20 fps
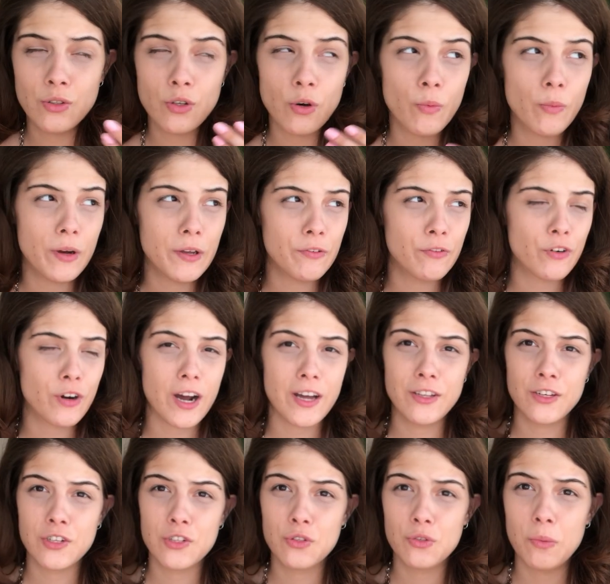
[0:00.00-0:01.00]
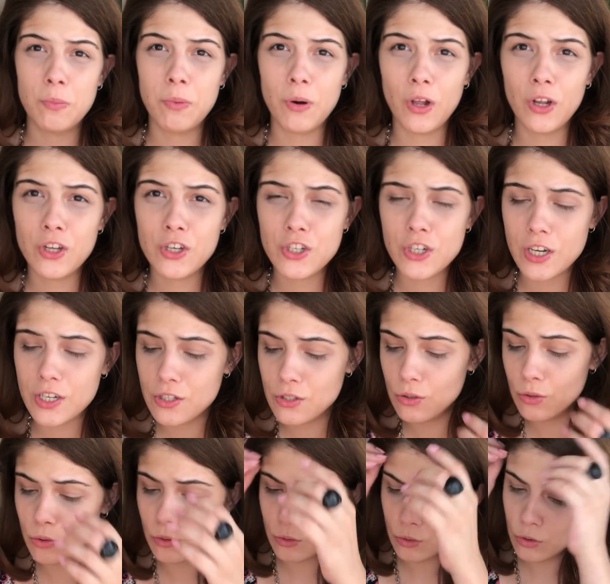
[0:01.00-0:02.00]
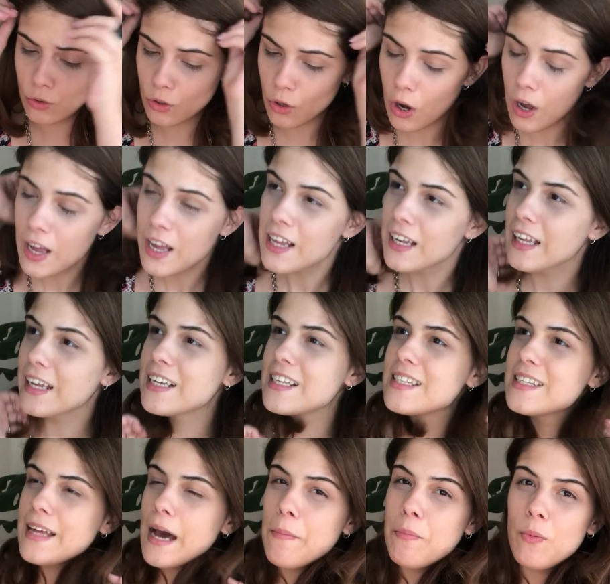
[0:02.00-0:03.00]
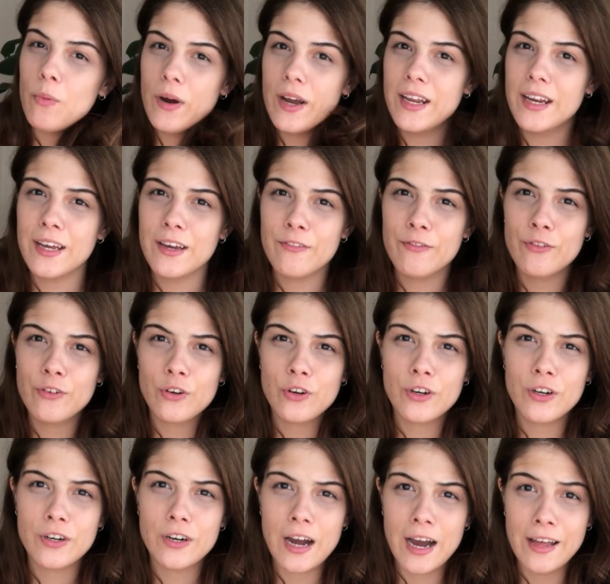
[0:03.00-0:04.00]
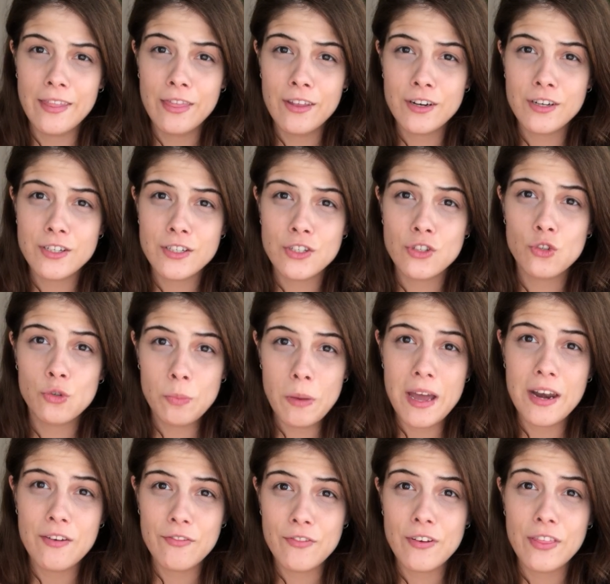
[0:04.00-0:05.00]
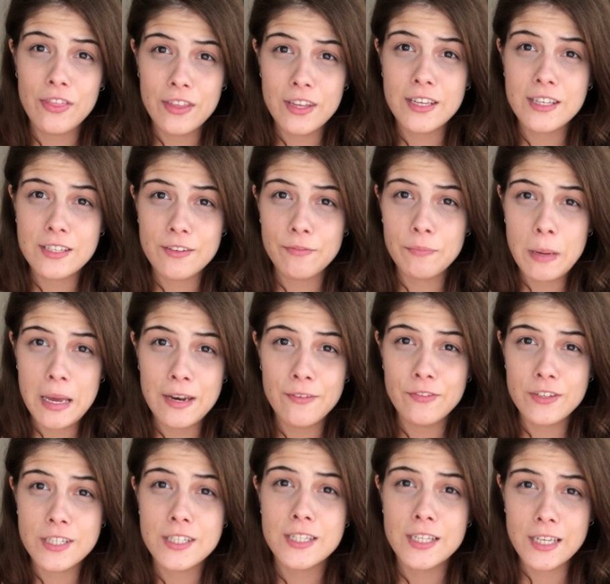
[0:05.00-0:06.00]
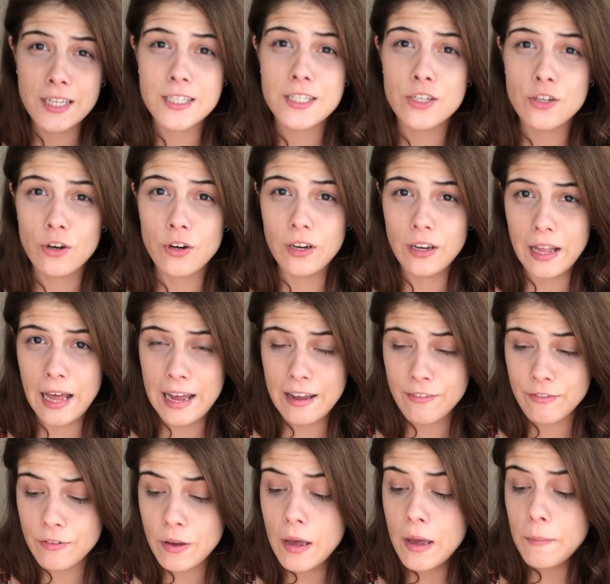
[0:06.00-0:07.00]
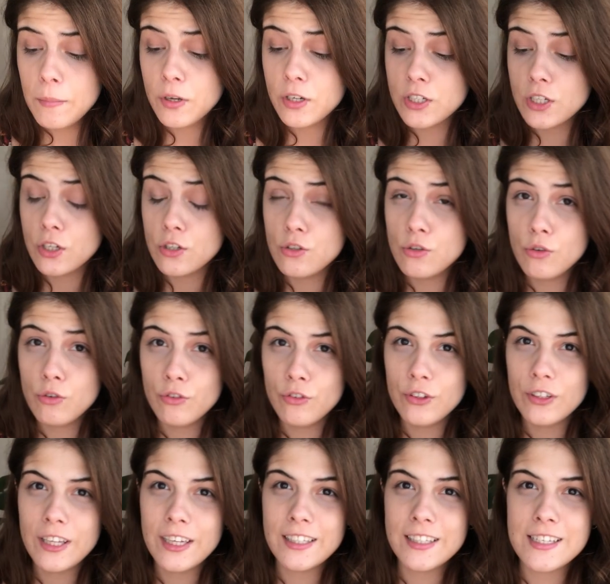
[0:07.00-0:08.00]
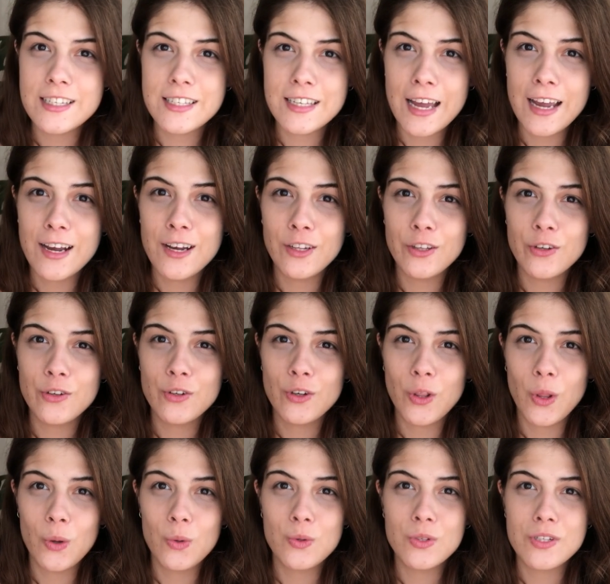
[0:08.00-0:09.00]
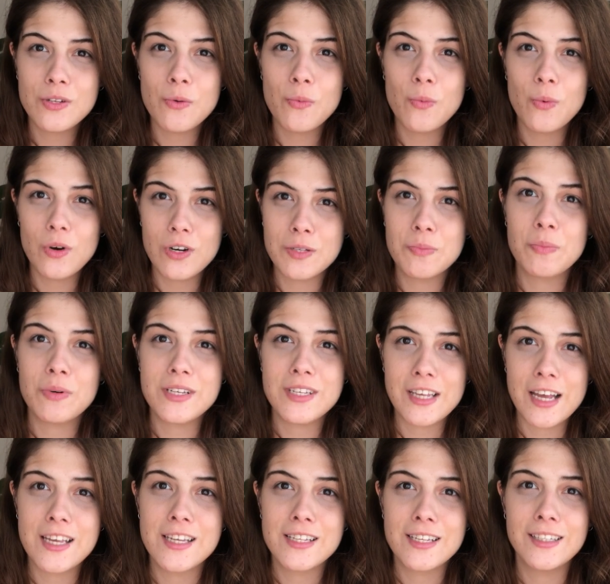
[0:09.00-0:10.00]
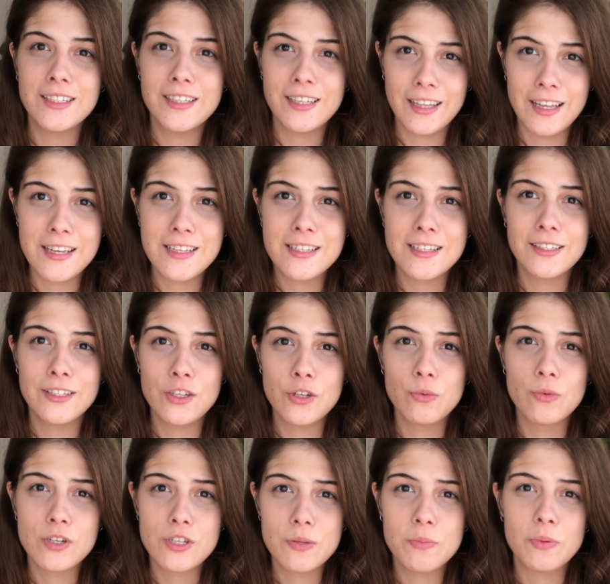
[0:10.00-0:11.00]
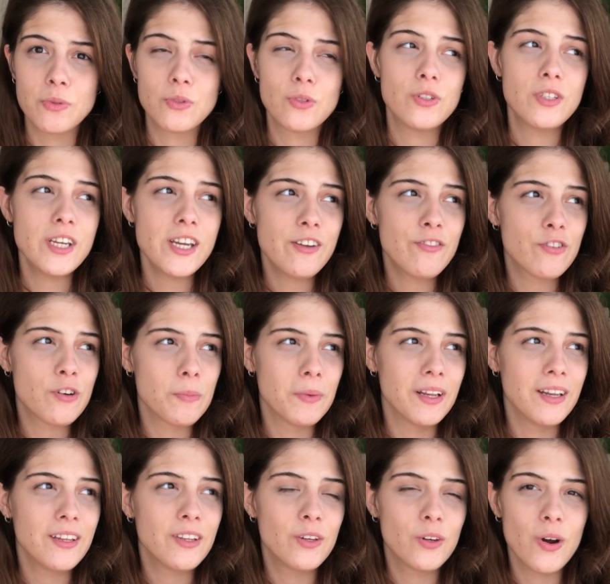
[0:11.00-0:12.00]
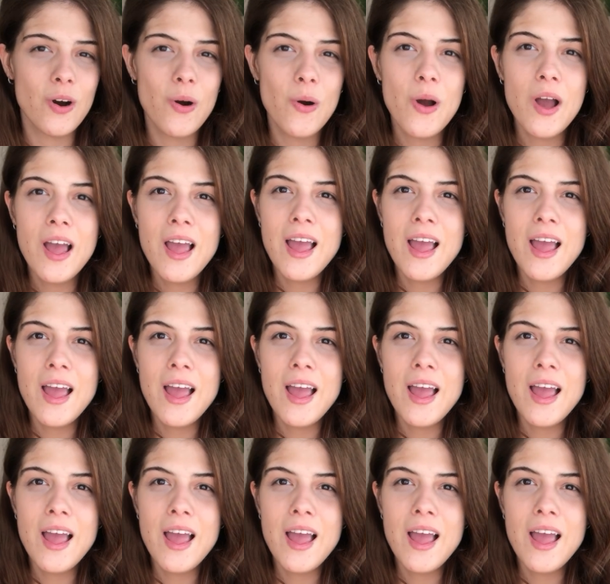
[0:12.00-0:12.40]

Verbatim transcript: Don't wait for others to apologize to you. You know, like stop waiting for others to manifest things in your life, because I do feel like this cycle you closed was precisely the lesson that you were supposed to take from it, you know?